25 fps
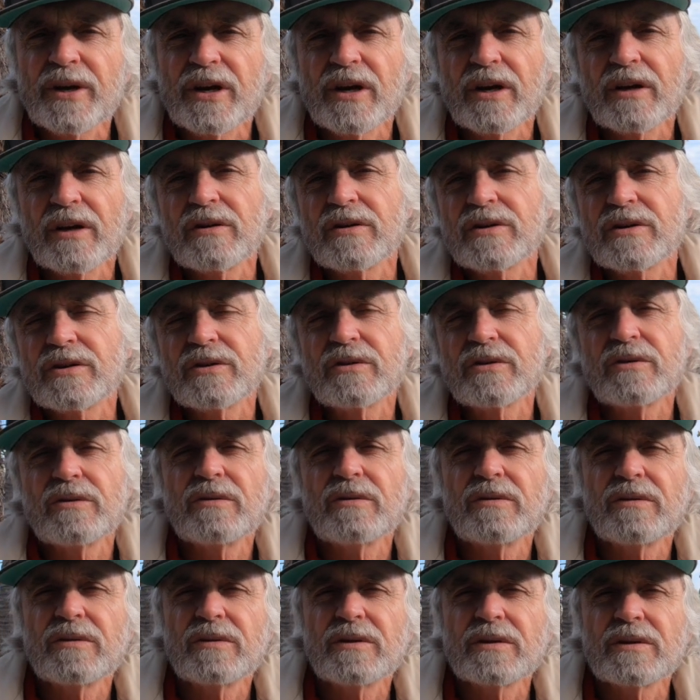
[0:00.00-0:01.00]
go
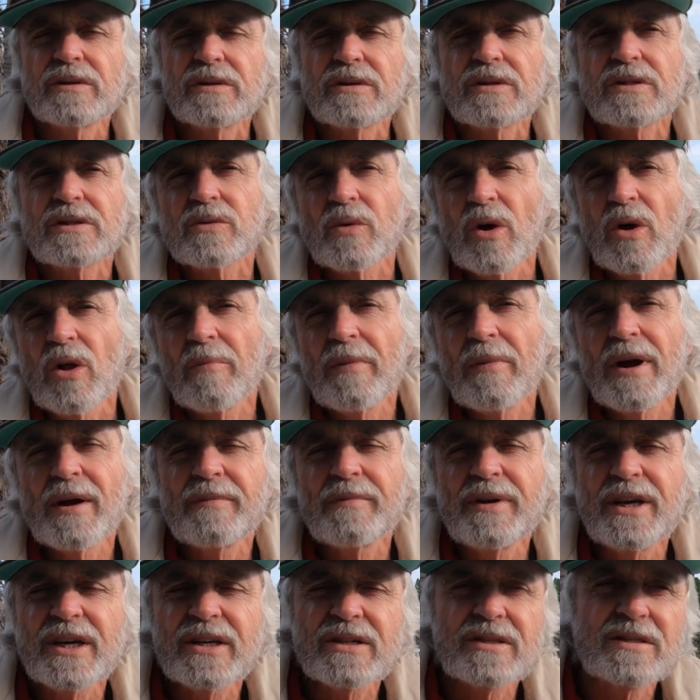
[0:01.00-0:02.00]
to the swell map
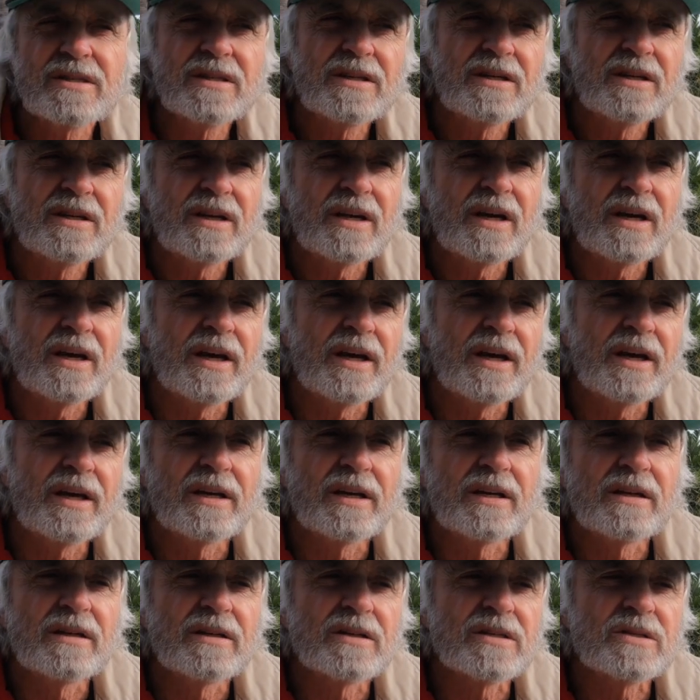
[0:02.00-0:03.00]
next,
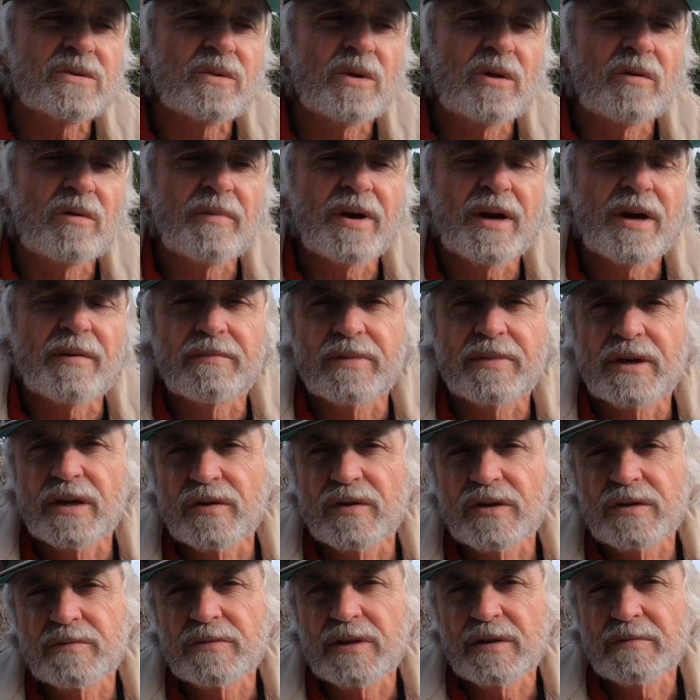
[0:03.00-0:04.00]
and the swell map
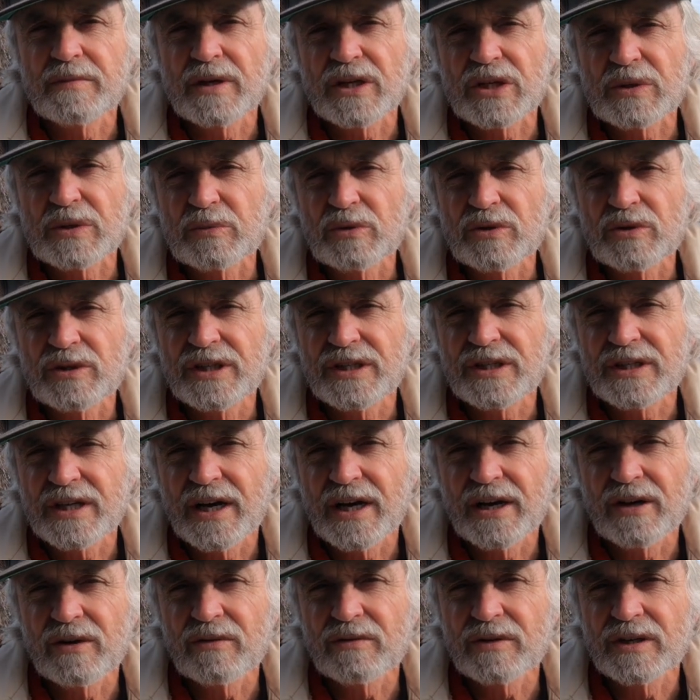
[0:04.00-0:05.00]
gives me a much more
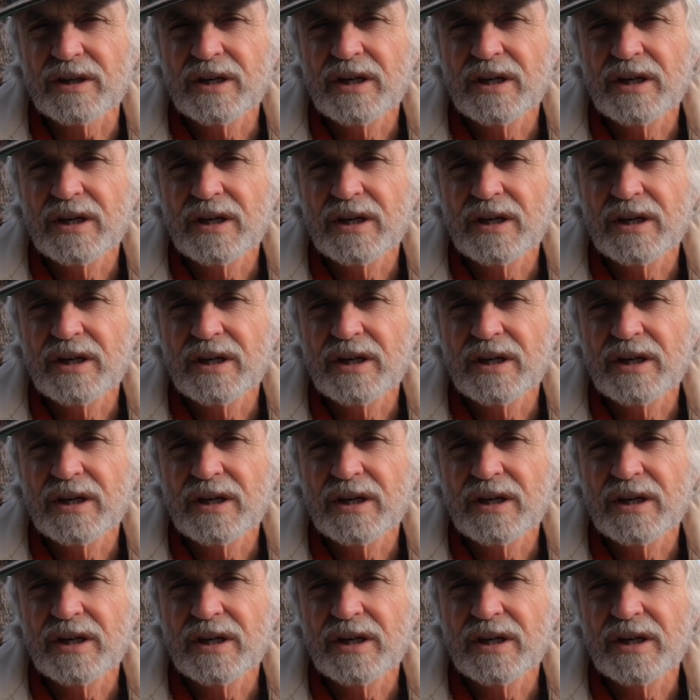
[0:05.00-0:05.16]
detailed